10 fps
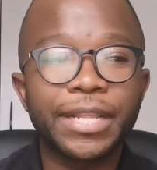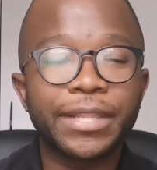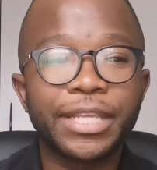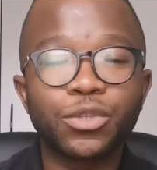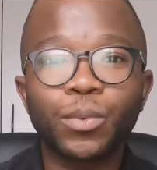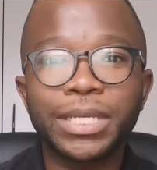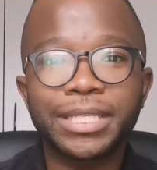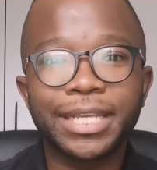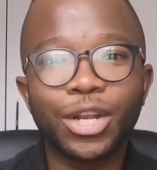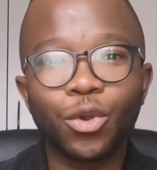this
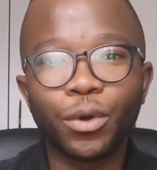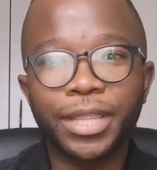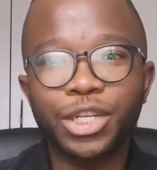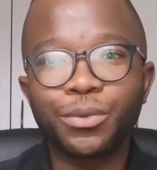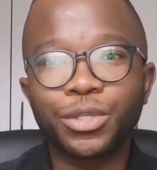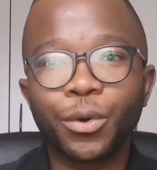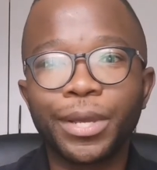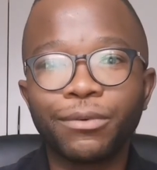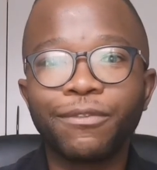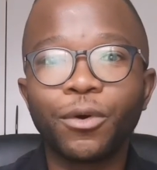was the look that she was
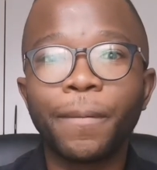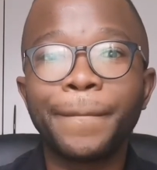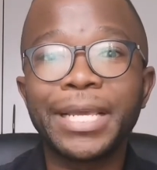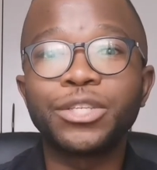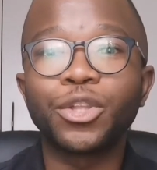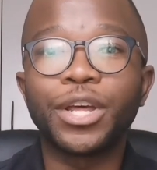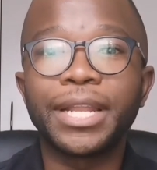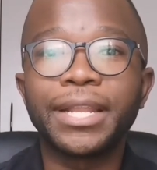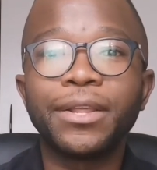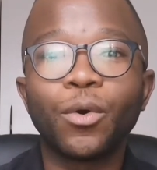going for based
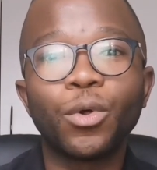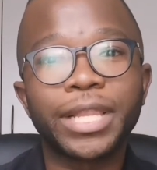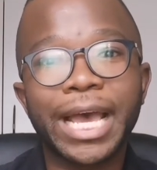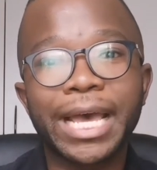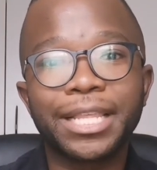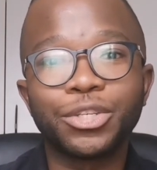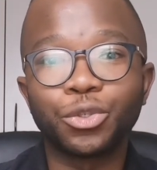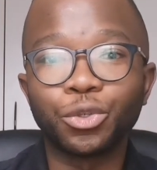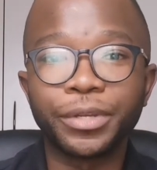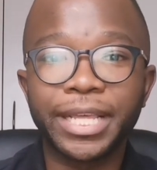on all the other
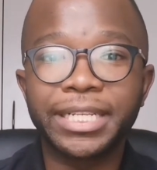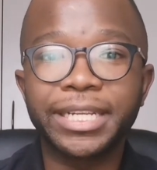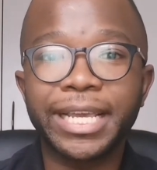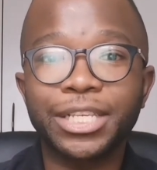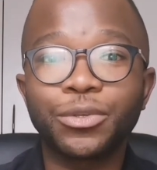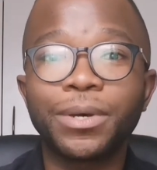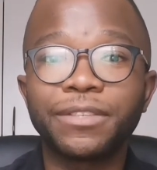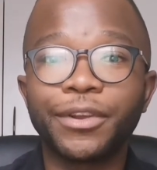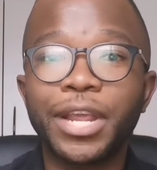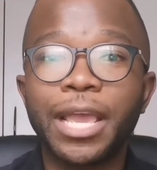jewelry that she has. So I
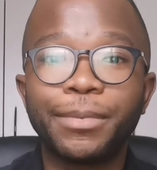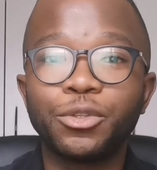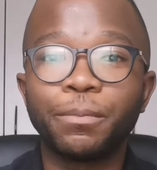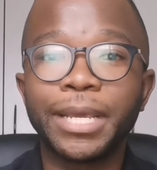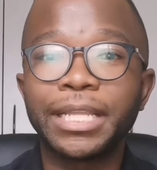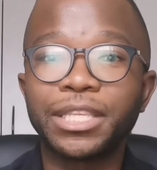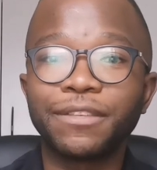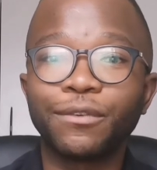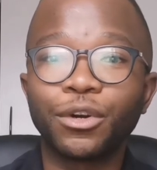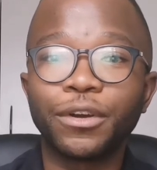was very happy to make
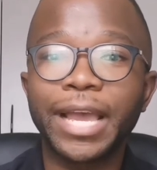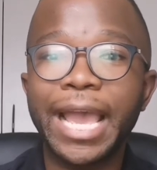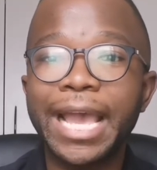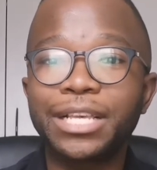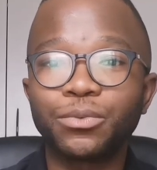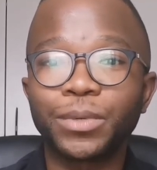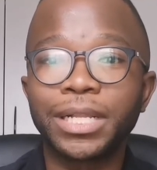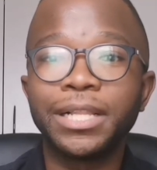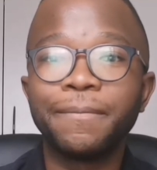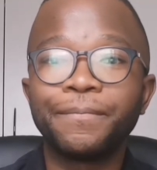this for her as
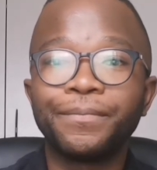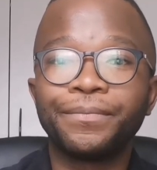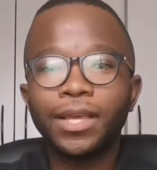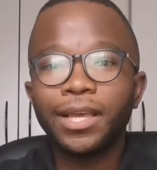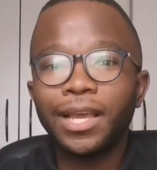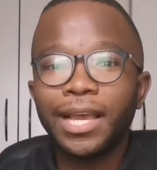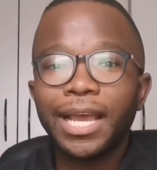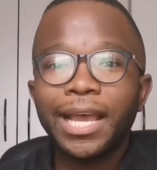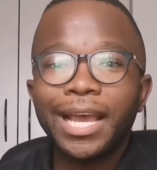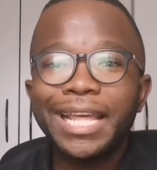well.
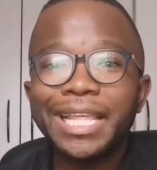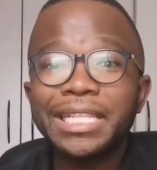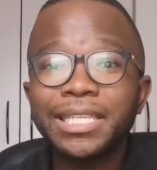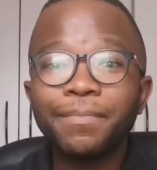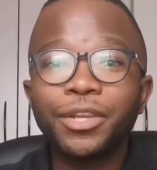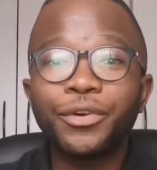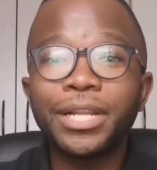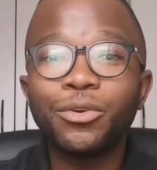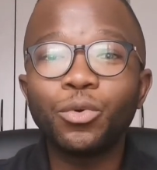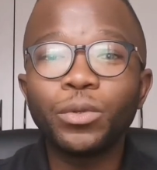And then something
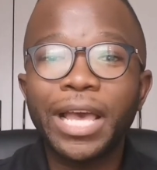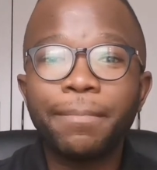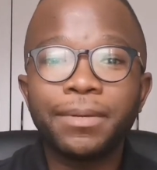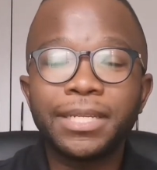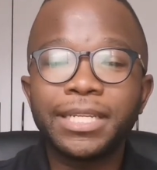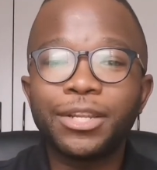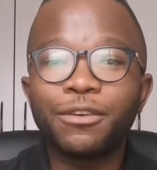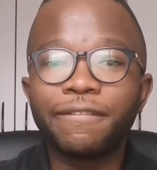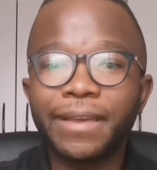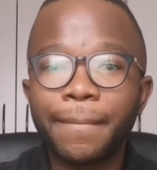really cool happened in
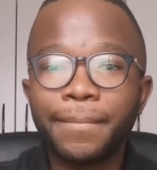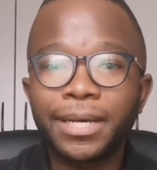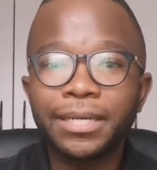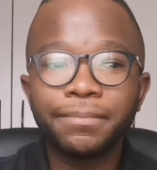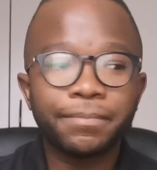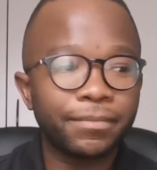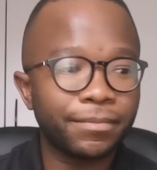November.